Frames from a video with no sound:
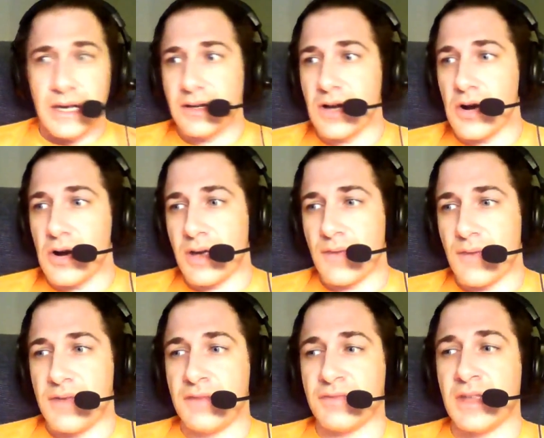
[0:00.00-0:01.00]
if
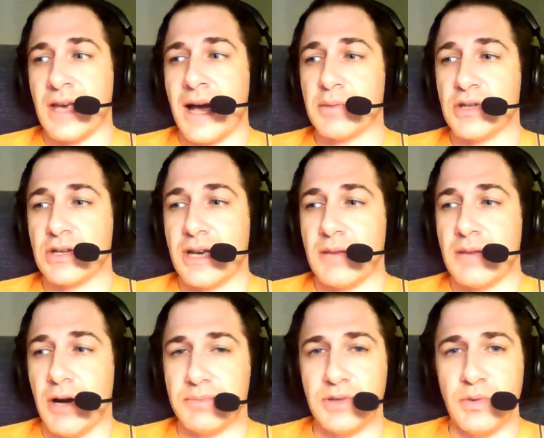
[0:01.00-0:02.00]
the option came
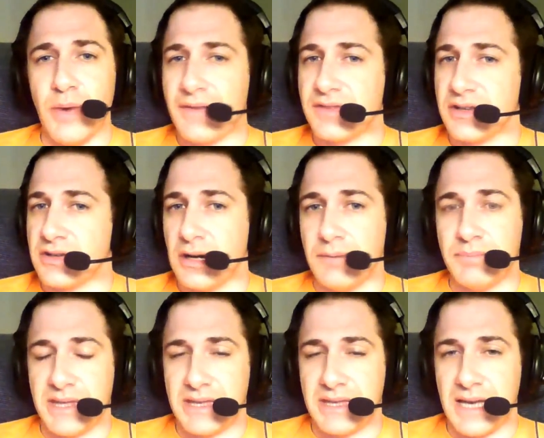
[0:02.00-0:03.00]
up, you have to jump
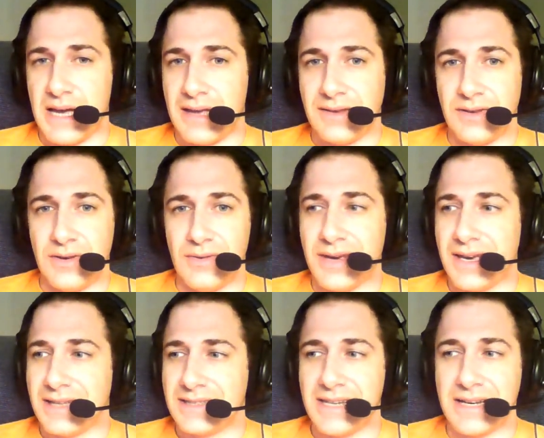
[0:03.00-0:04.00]
at that. You
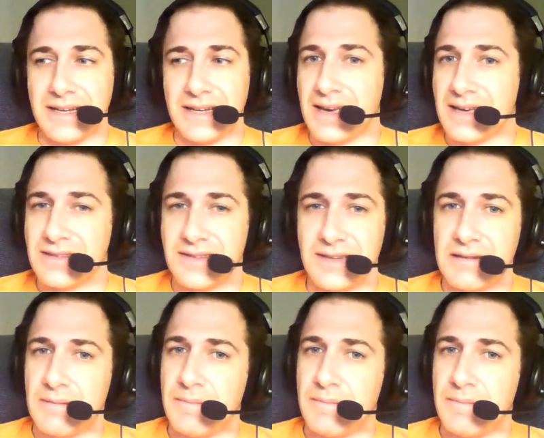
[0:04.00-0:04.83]
can't second guess it.